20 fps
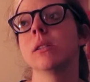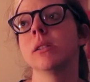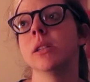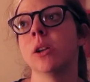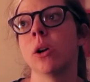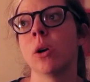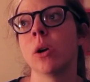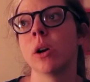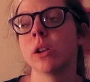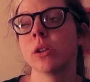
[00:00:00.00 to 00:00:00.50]
You
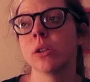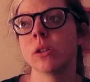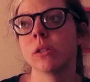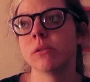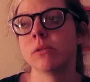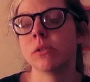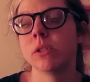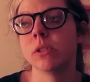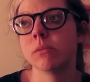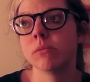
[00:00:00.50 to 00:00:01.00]
know, I could
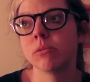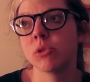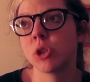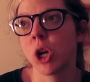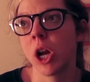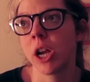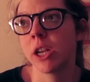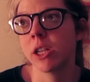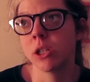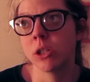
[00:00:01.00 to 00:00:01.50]
have
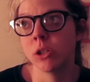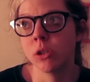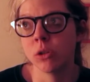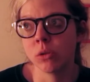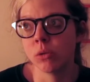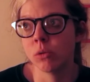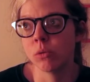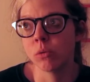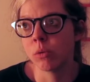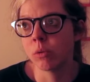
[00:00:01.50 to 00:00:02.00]
tried to
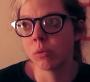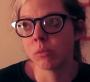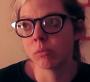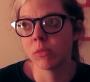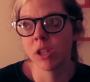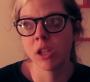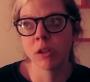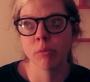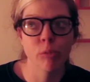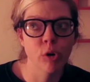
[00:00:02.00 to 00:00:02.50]
do
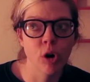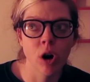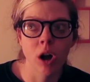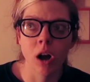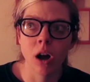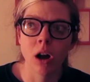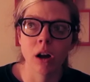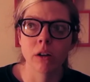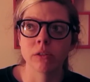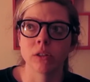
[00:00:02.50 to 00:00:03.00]

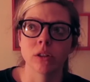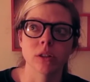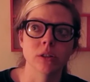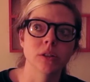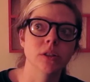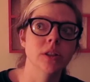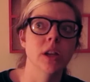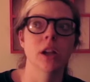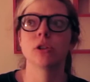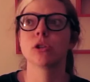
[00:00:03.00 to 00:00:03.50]
improv or
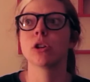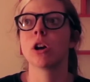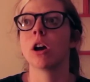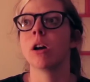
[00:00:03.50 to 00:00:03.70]
sketch